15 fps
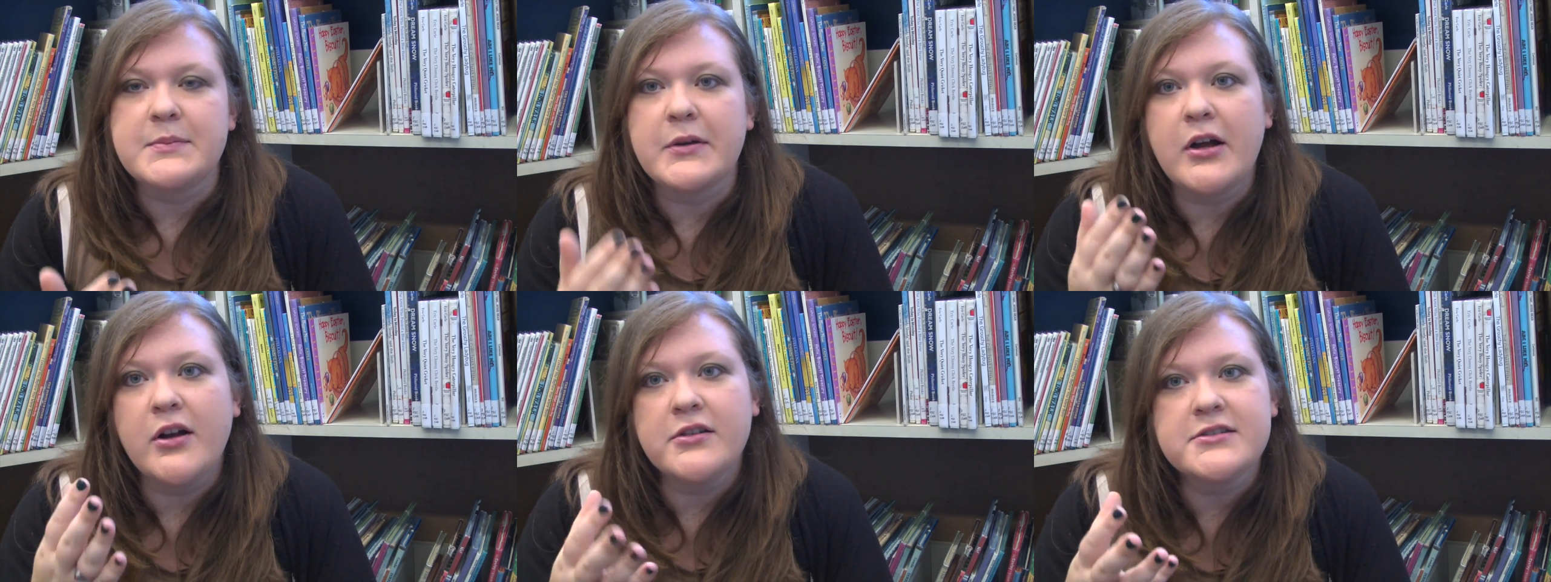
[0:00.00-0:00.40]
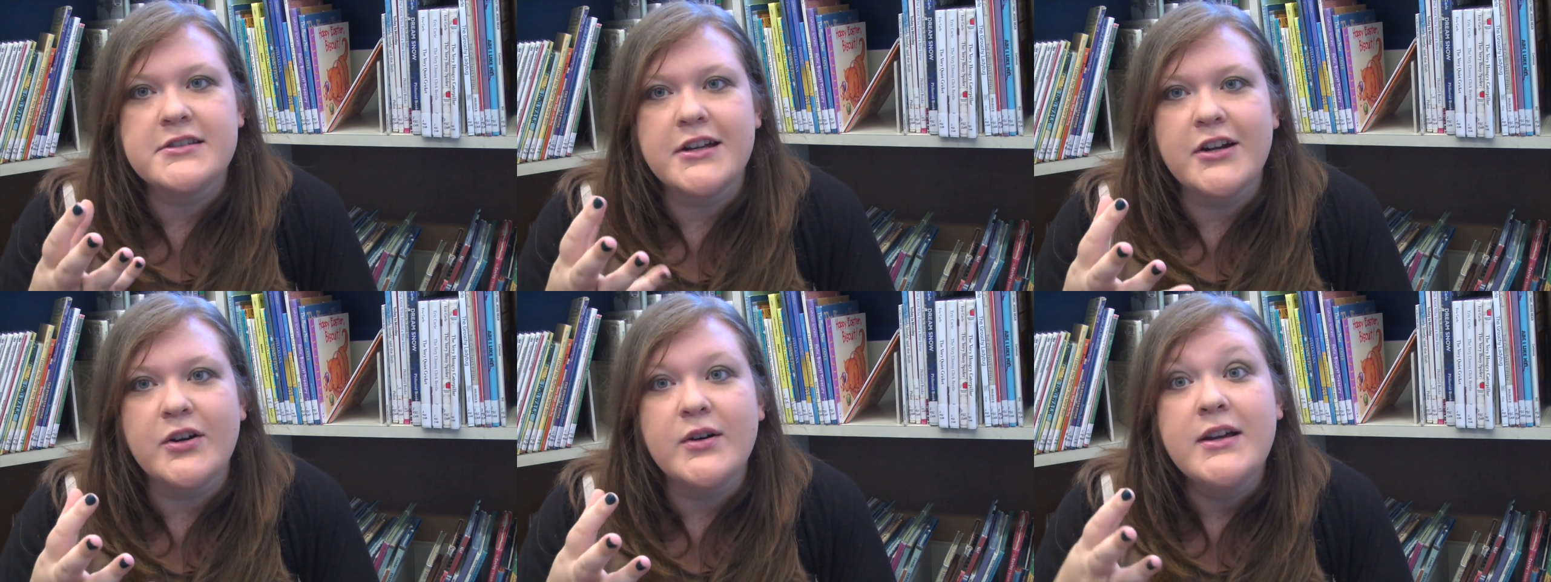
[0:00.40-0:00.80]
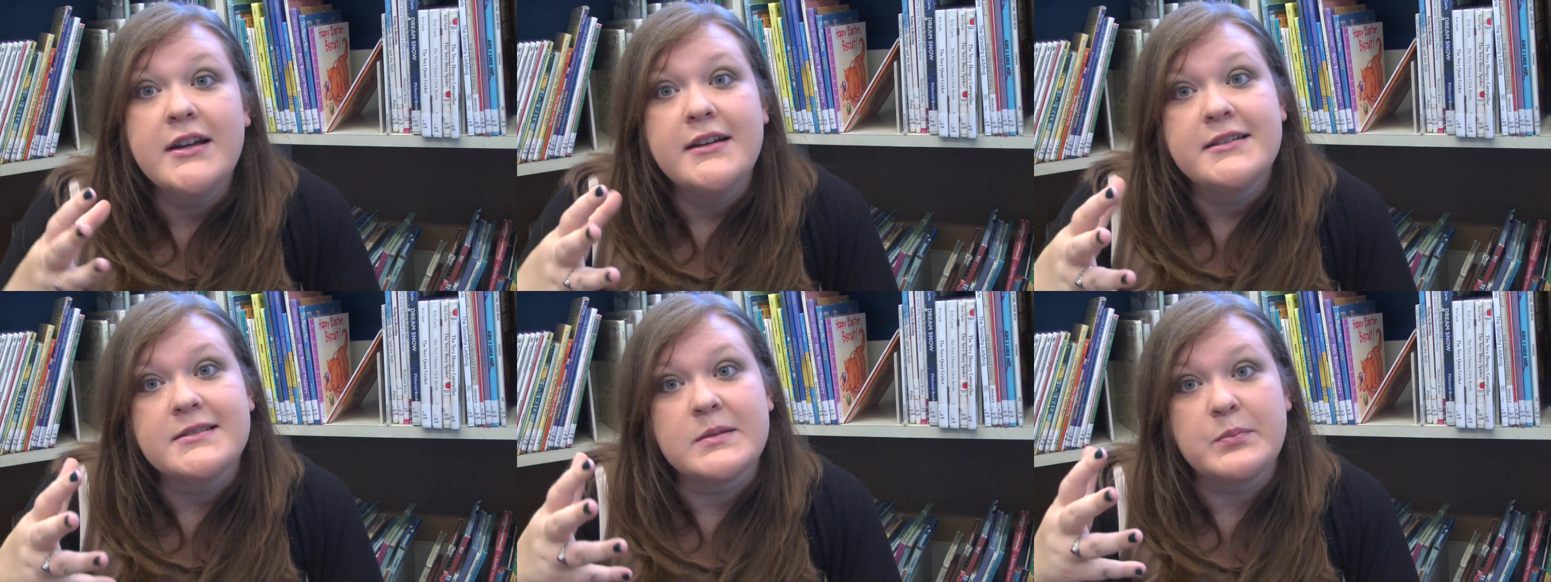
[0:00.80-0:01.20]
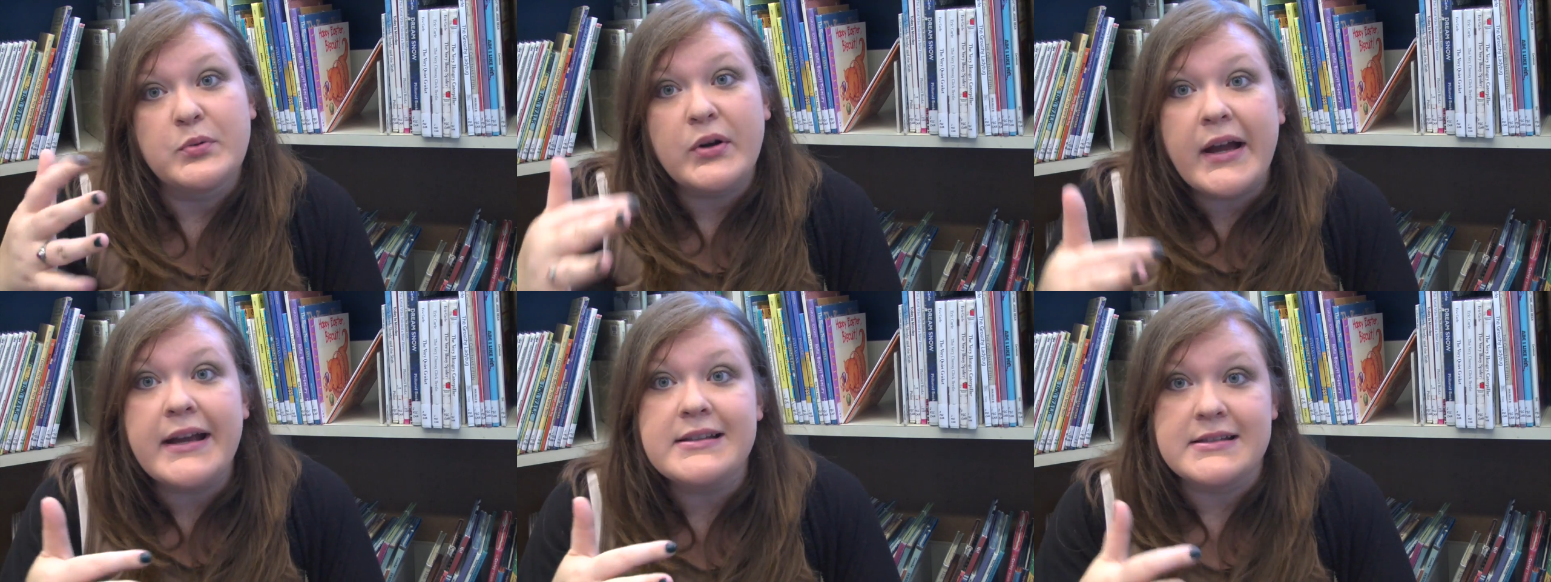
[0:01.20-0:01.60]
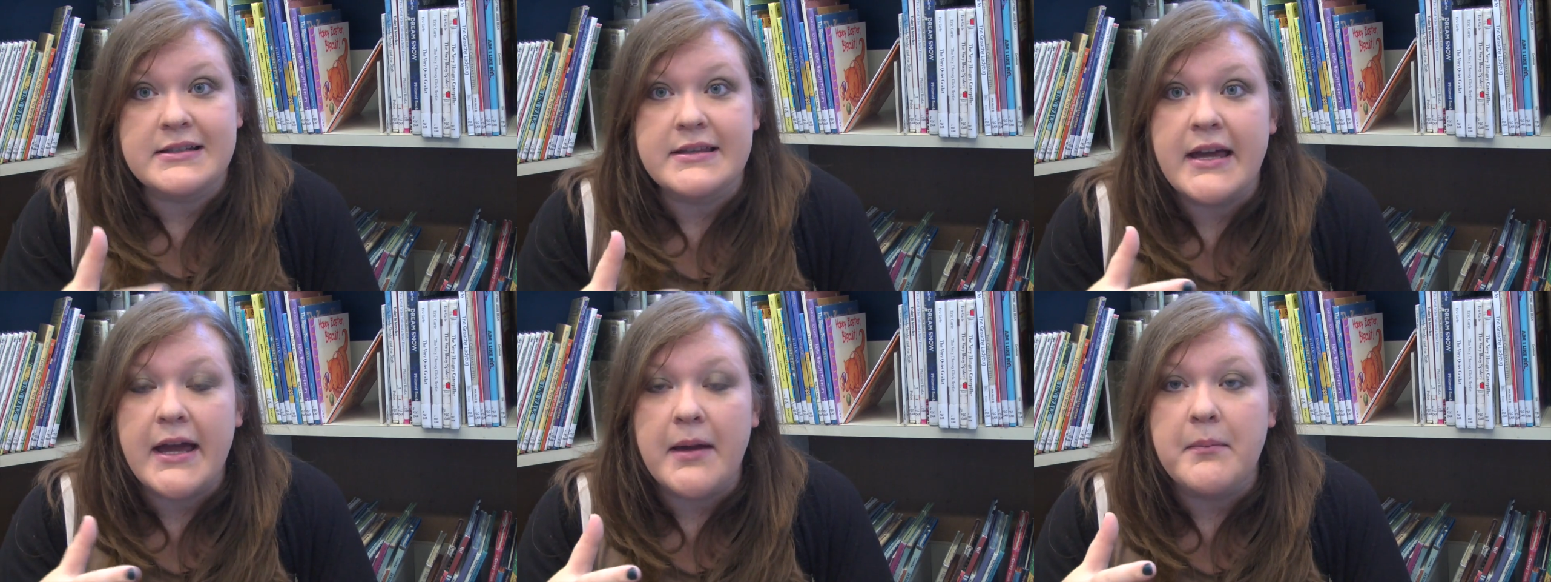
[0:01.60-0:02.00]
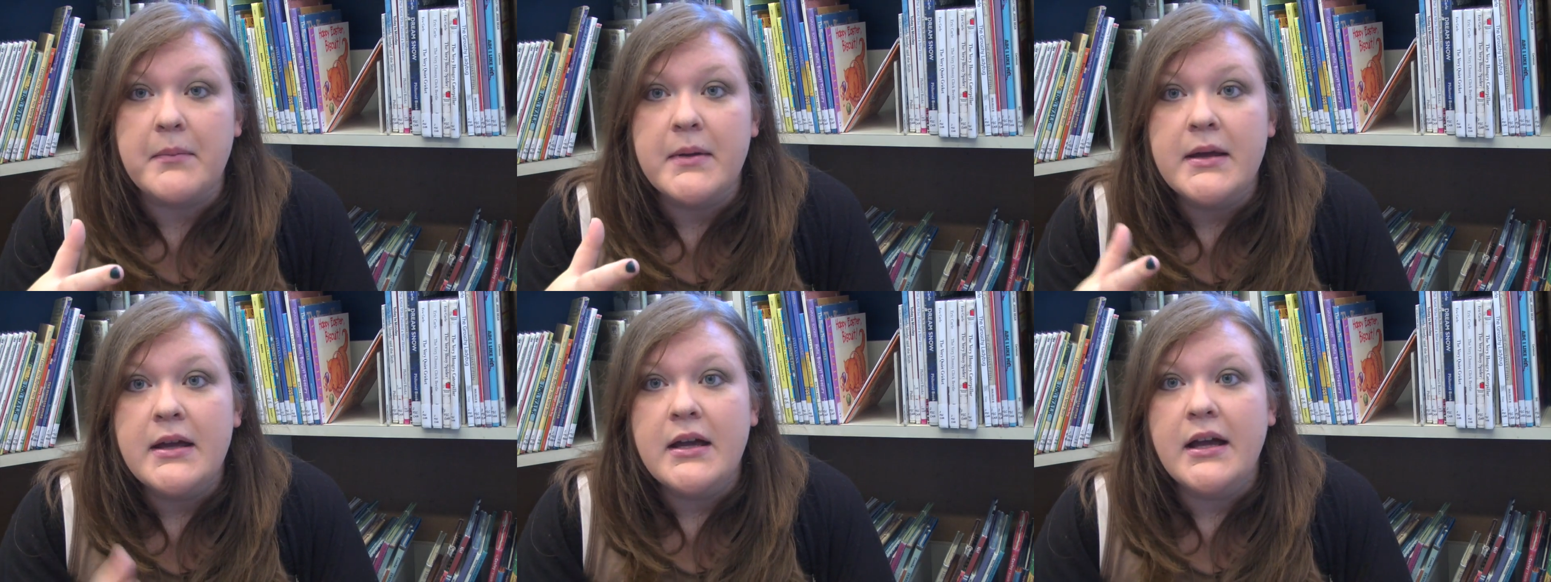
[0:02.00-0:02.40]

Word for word: but also surprising them.